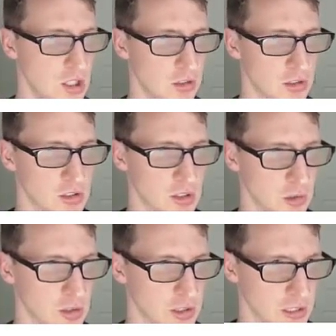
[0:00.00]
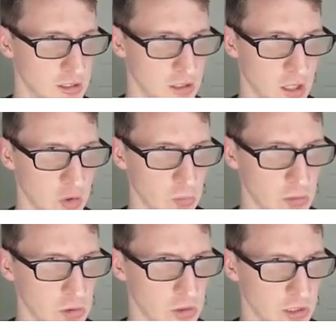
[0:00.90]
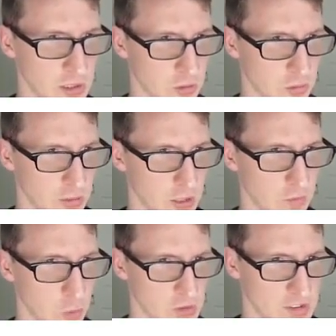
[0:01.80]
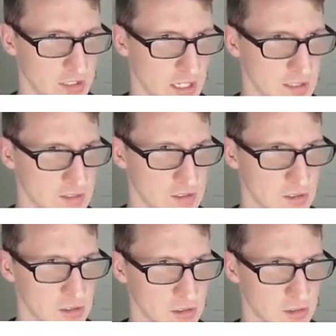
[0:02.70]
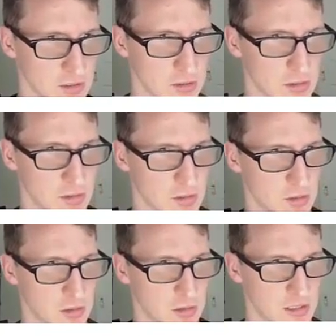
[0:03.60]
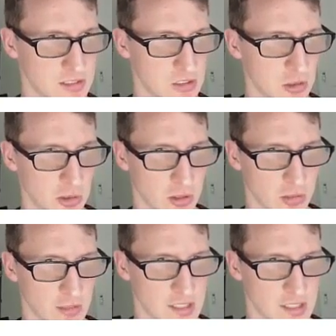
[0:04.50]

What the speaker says: just go look at like, I normally look at like the 3 to 4 stars. Let's go look at 3